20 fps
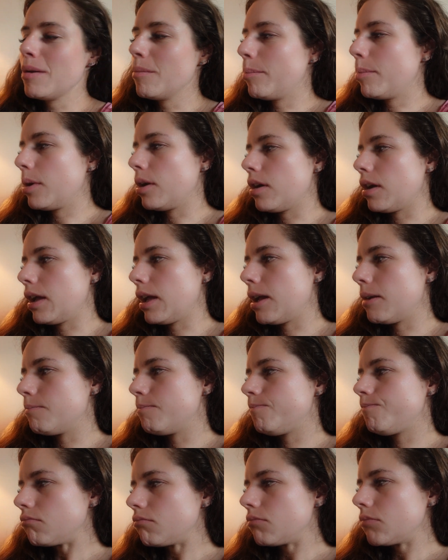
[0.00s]
But
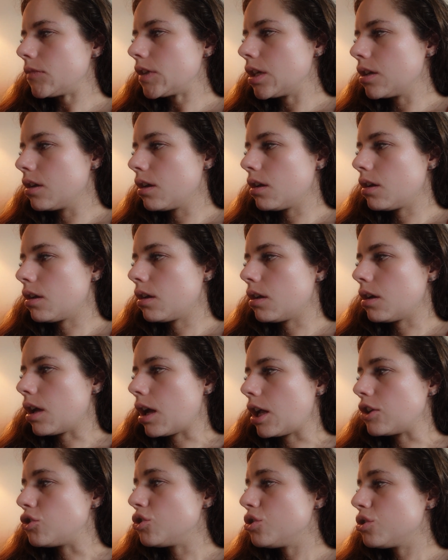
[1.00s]

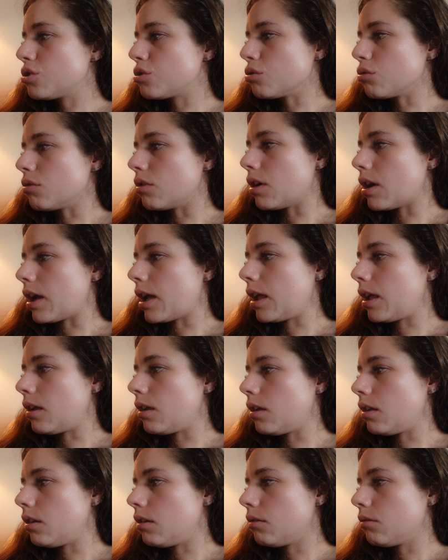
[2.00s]
I just thought
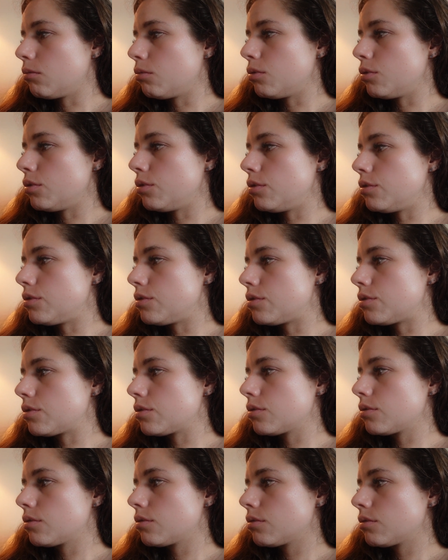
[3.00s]
I would
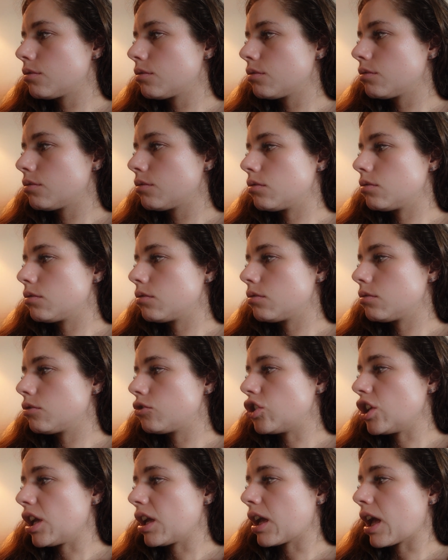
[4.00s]

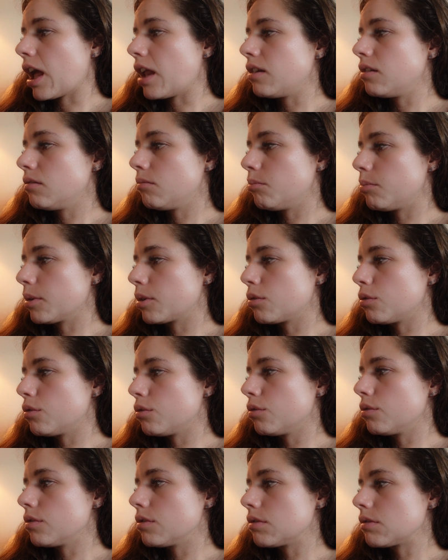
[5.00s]
check in,
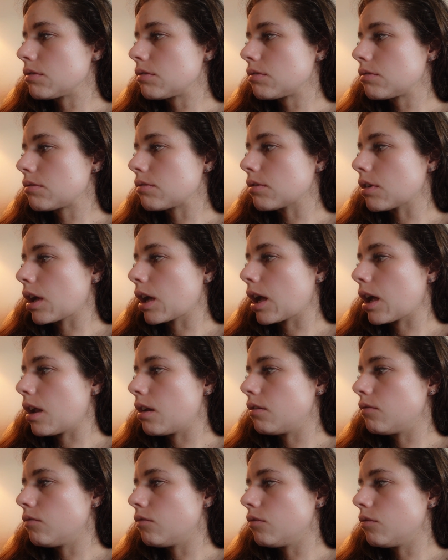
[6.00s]
because I
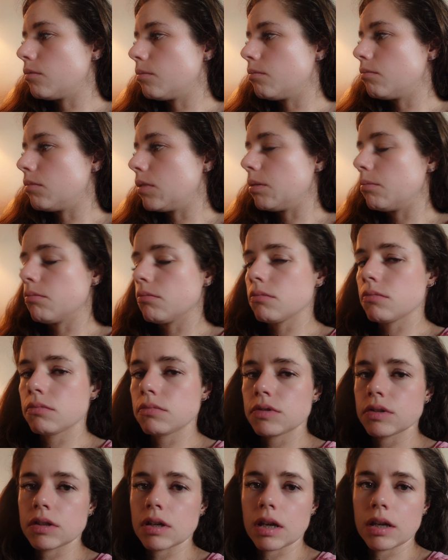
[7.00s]
can't remember,
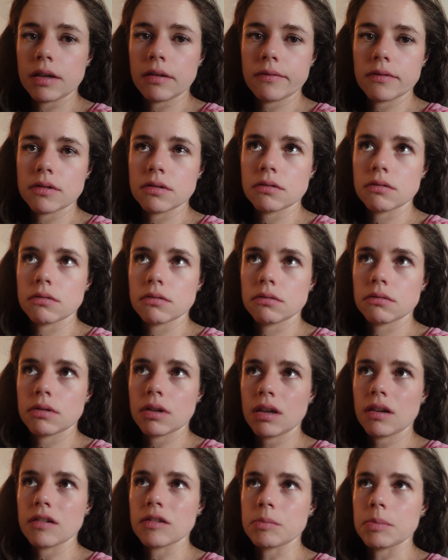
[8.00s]

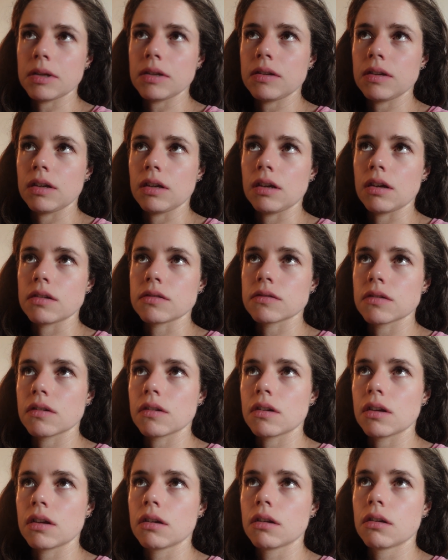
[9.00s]
did I speak to you
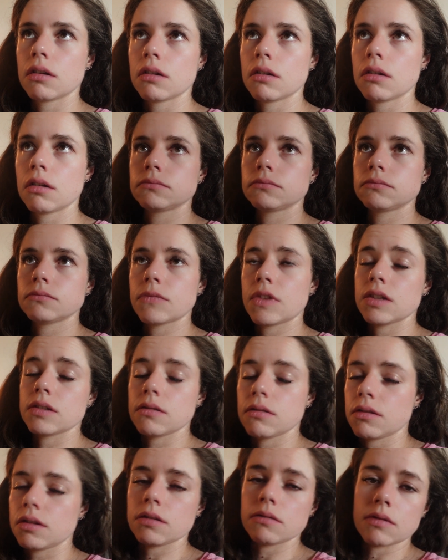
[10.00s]
yesterday?
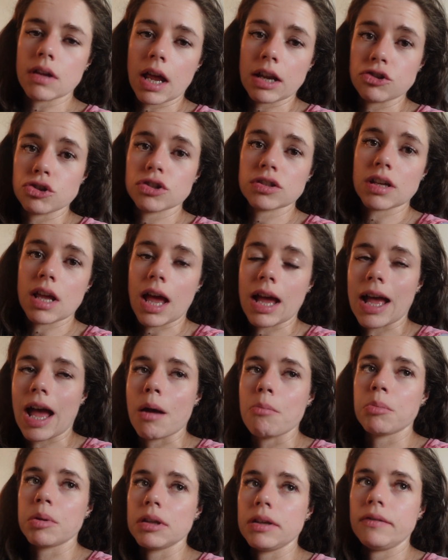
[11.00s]
I
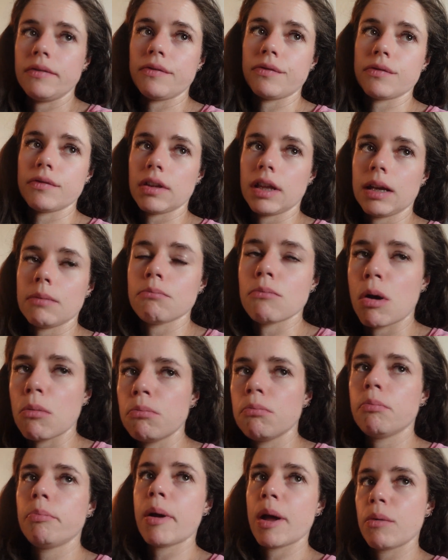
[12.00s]
can't believe, like,
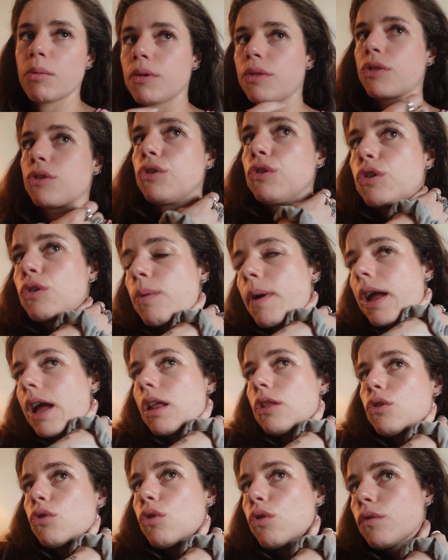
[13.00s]
mum powered through quite a
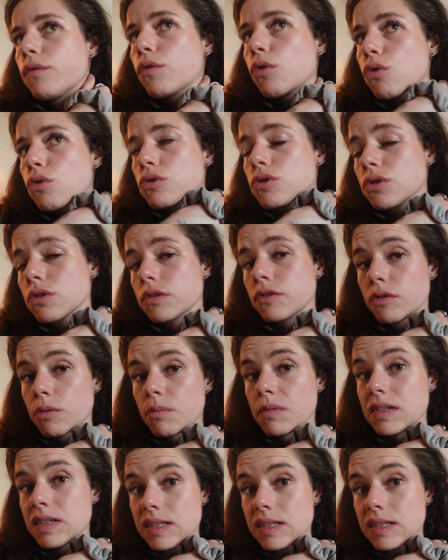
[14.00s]
lot of orders from the